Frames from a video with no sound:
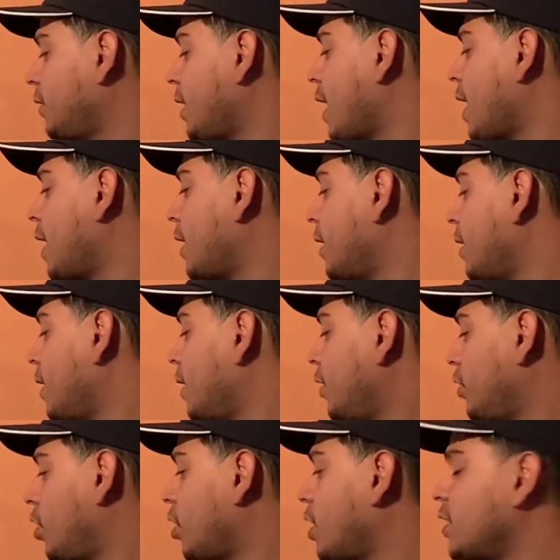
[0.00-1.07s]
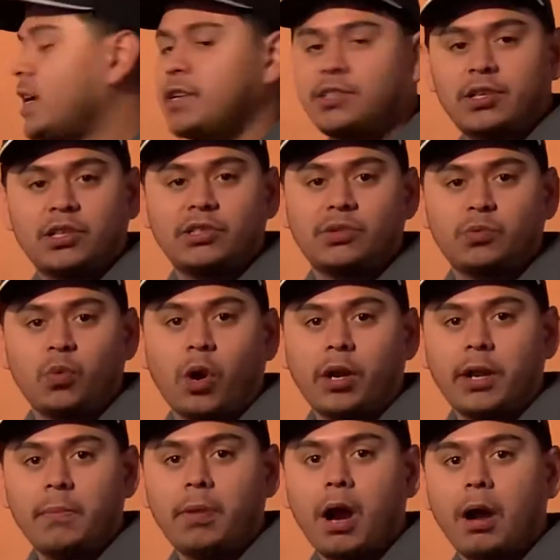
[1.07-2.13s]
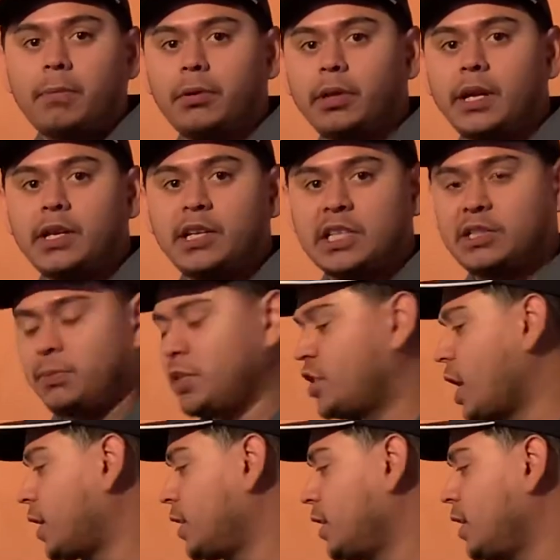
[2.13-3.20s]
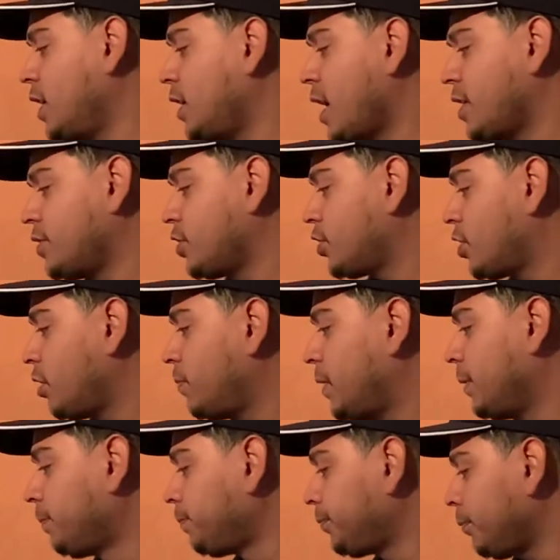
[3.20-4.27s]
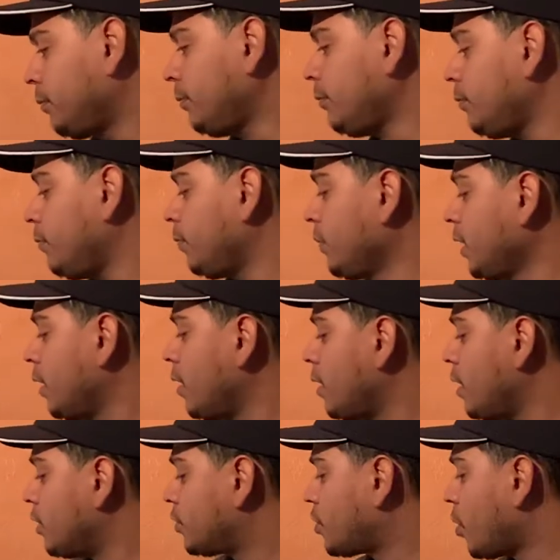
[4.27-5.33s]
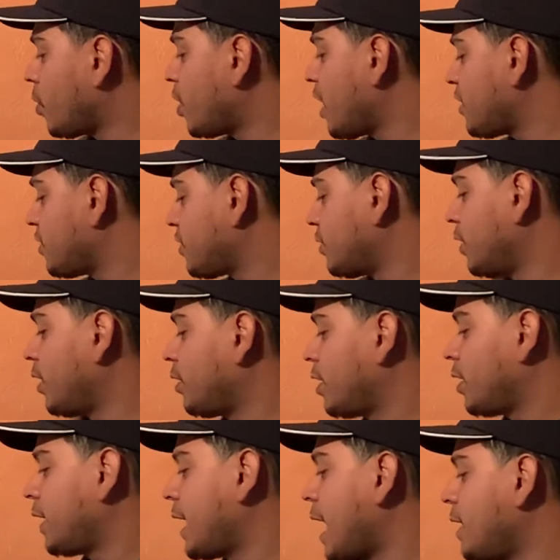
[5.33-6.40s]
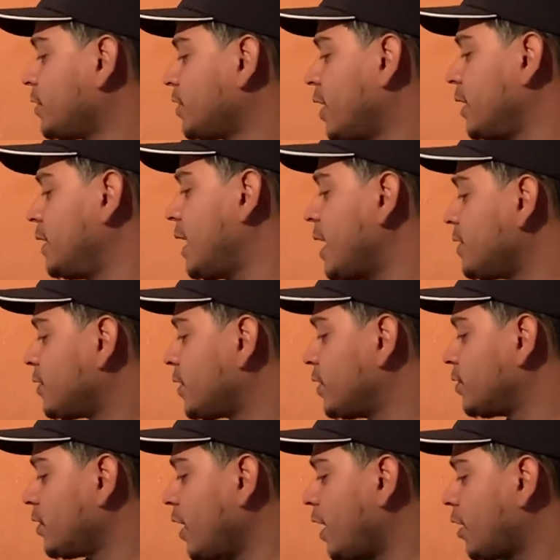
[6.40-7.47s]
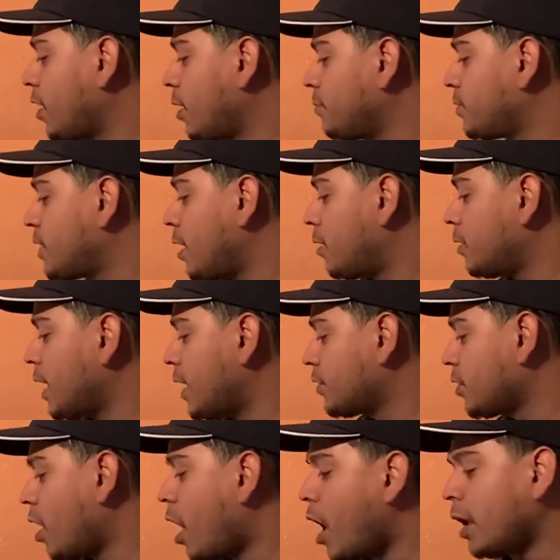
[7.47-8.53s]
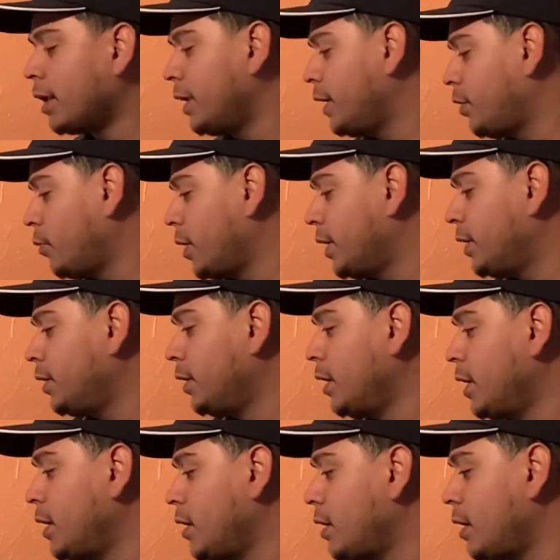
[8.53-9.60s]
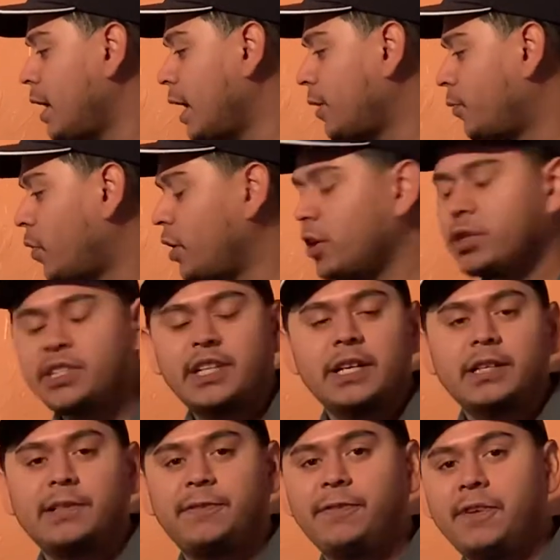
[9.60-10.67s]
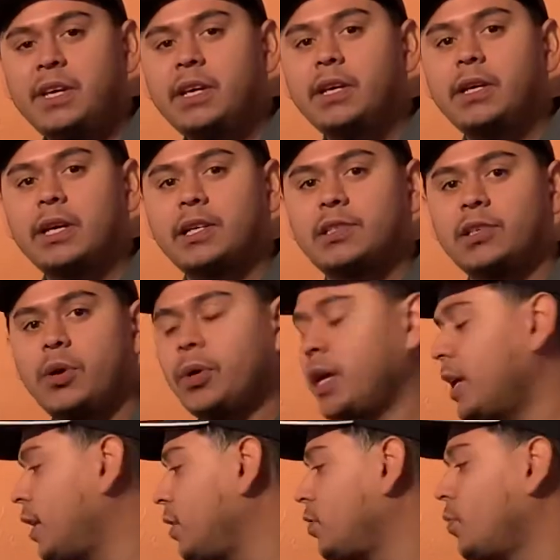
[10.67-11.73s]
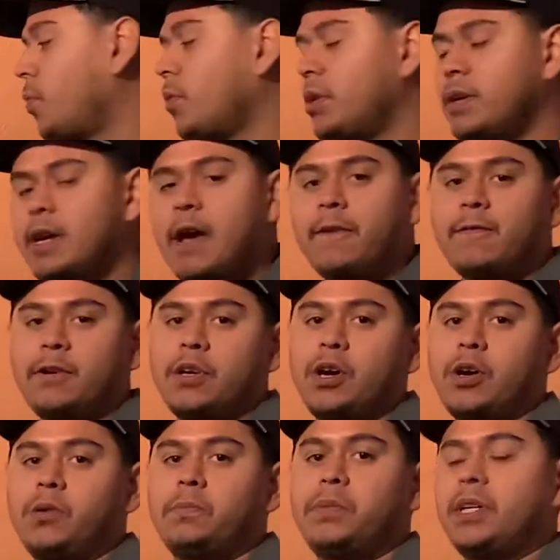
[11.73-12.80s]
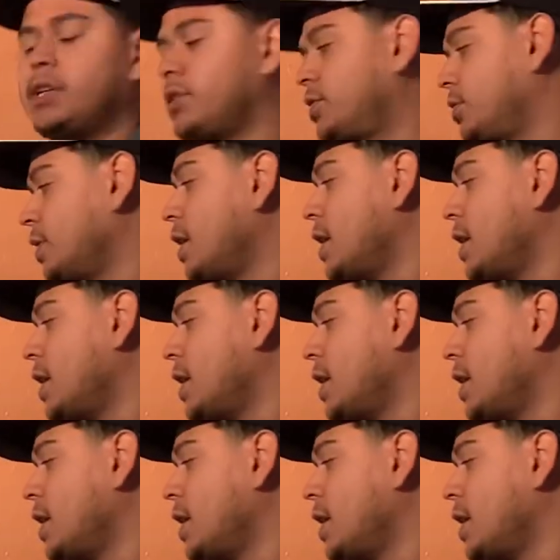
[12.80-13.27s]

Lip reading: that your condenser is working properly and it's rejecting heat as it should be. So as the gas condenses, it comes down as a hot liquid, and where your TXV is located, you will never know because